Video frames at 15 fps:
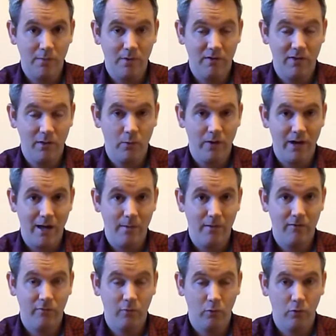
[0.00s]
but I think we're aiming
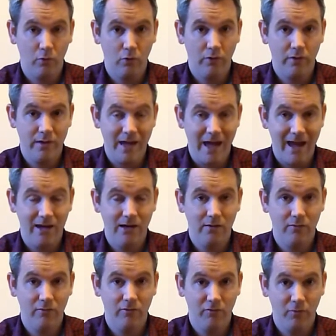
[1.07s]
for the end
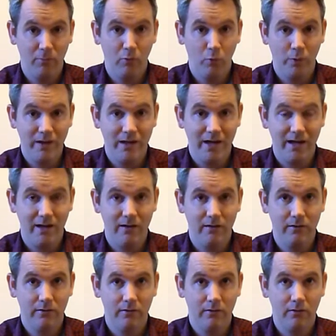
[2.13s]
of the football
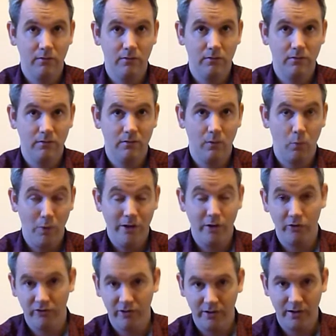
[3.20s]
weekend, a week
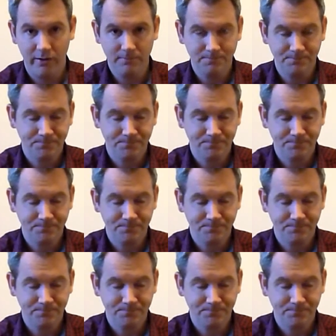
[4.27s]
on Sunday.